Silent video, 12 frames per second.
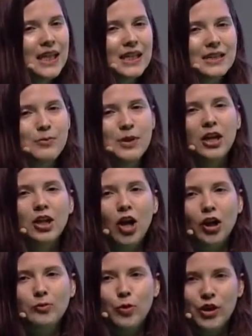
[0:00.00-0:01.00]
it to be a
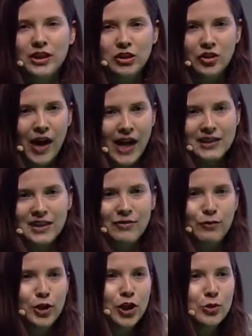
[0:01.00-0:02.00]
lot more
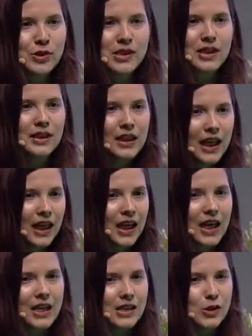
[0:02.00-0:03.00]
interactive. We're used to
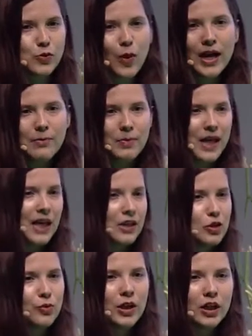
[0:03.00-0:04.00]
clicking and swiping
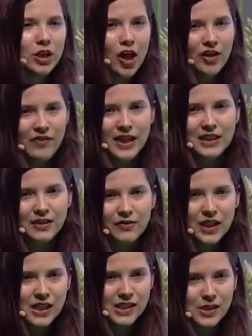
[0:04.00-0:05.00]
and doing a lot of
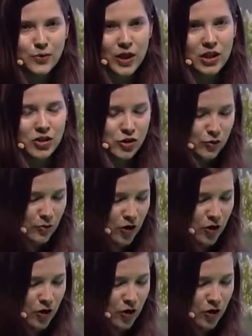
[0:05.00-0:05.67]
activities as we consume